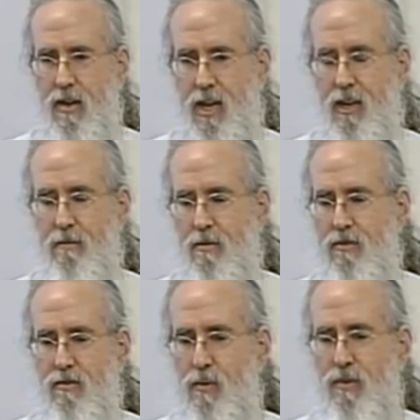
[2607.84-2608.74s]

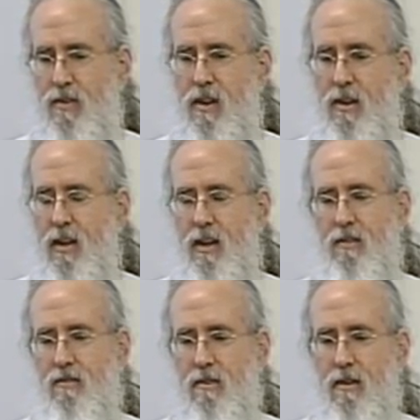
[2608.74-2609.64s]
Animals have always gotten
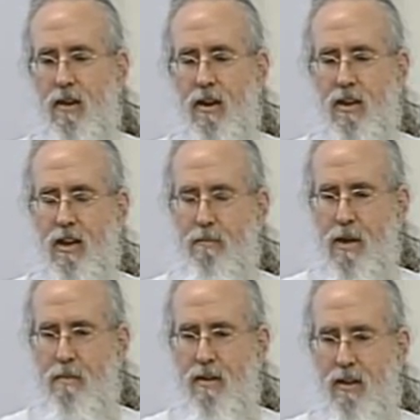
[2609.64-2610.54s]
cancer. Now
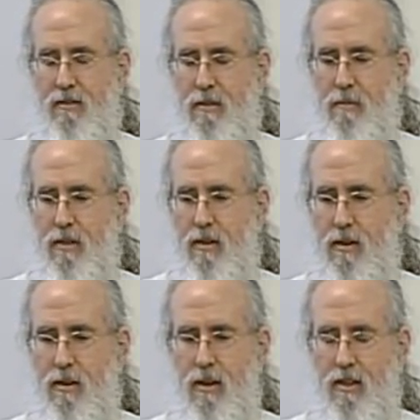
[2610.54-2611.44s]
maybe like some of the